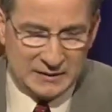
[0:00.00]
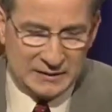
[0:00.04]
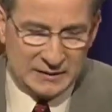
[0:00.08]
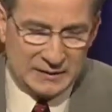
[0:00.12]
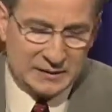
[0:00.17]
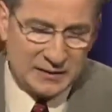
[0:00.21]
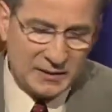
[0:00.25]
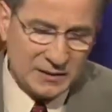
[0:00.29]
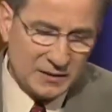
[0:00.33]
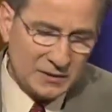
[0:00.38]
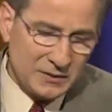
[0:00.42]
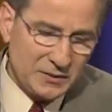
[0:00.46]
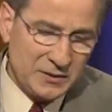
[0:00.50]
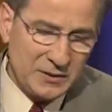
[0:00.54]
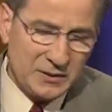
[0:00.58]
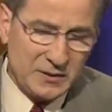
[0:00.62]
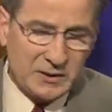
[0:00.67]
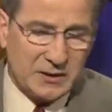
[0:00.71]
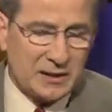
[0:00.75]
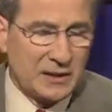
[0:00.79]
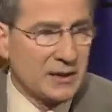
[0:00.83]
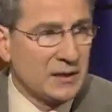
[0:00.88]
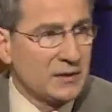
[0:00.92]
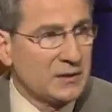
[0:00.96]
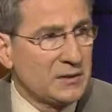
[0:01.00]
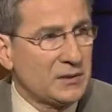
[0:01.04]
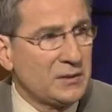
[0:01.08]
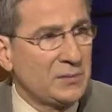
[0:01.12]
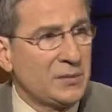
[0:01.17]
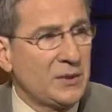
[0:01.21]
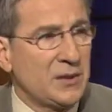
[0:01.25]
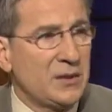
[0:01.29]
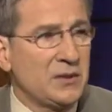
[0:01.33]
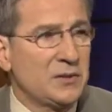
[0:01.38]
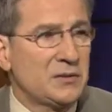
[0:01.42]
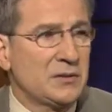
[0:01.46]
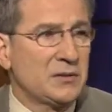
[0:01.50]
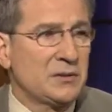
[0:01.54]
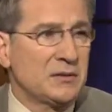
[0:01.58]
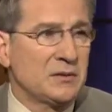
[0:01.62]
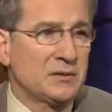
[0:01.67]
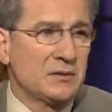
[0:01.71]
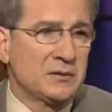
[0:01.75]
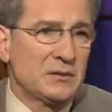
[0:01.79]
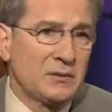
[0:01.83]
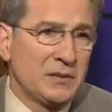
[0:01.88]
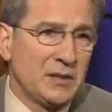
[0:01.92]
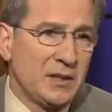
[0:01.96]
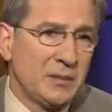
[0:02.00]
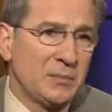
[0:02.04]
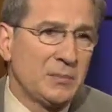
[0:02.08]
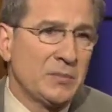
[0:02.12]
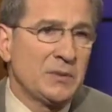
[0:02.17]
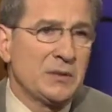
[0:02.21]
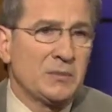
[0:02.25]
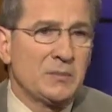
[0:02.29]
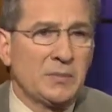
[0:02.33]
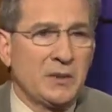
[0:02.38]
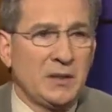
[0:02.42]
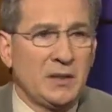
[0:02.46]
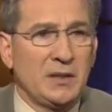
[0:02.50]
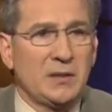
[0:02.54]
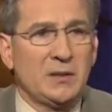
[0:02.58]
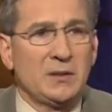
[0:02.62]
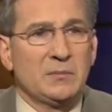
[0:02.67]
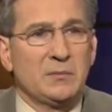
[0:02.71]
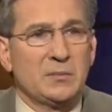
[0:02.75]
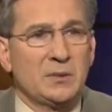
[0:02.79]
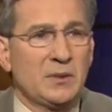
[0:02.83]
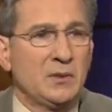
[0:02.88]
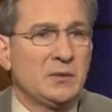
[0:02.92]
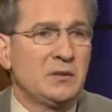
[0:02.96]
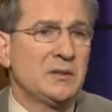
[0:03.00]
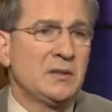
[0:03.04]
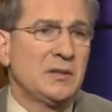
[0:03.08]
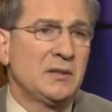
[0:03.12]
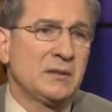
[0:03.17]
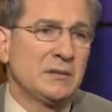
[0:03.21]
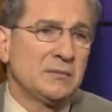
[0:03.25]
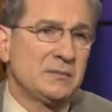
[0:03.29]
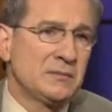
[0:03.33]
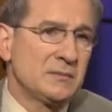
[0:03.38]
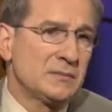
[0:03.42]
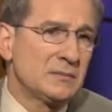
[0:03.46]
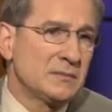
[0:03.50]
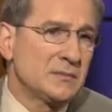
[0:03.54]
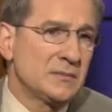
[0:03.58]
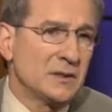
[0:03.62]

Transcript: diarrhea, constipation, cramping, pain, bloating,